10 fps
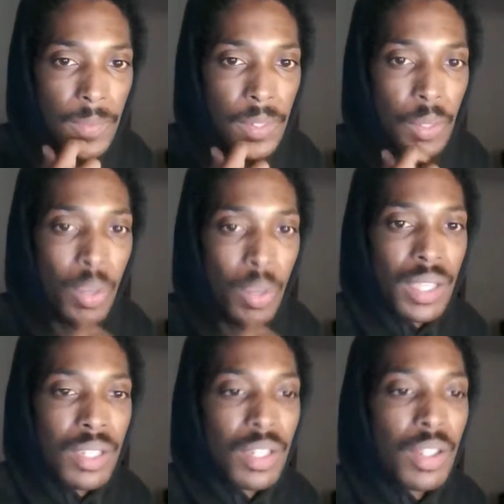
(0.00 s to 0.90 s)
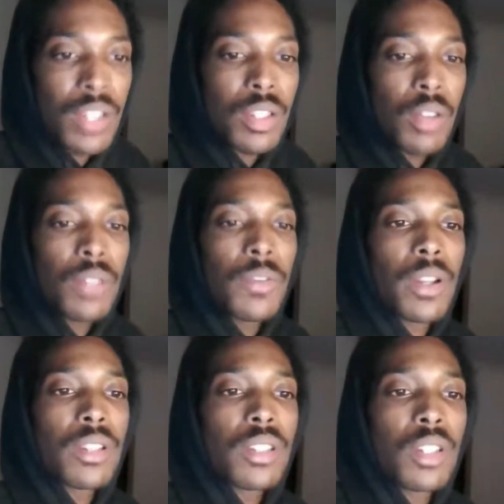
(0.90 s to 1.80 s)
Wait, is Tony
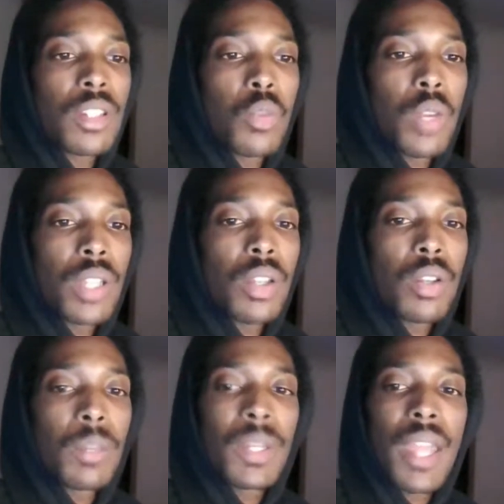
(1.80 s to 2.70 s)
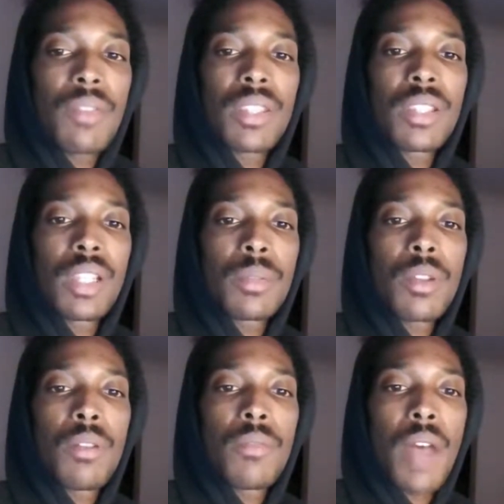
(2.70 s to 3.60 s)
Ferguson the one though that been having his clips
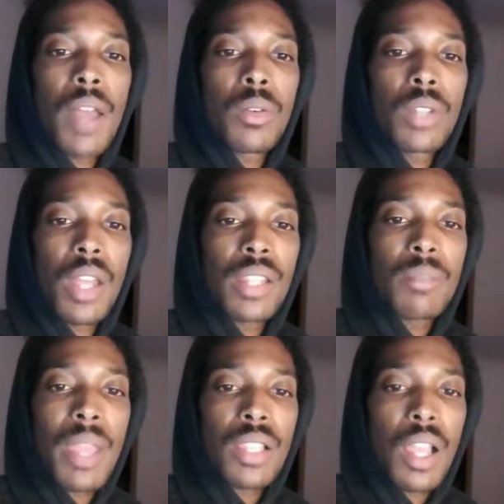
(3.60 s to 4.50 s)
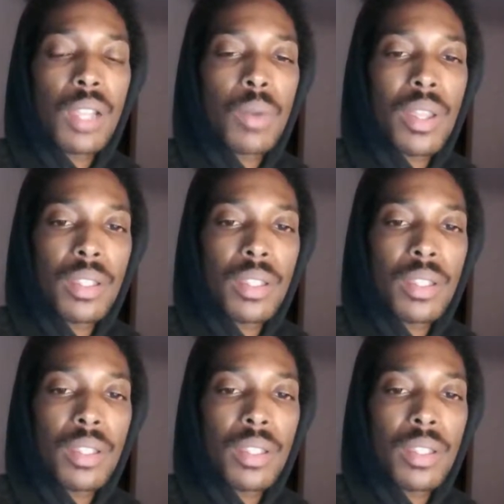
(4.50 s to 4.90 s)
go viral? No, it's Max Holloway.